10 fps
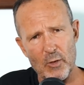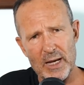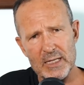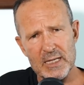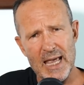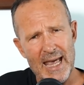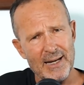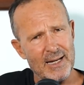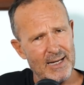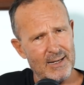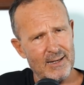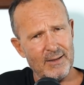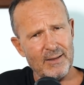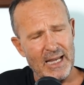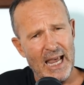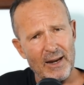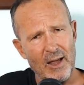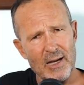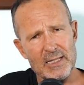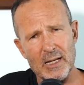US and the
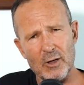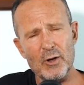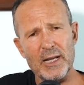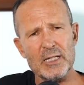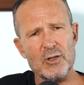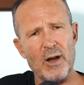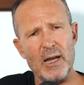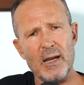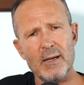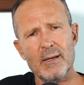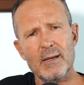allies, including Australia,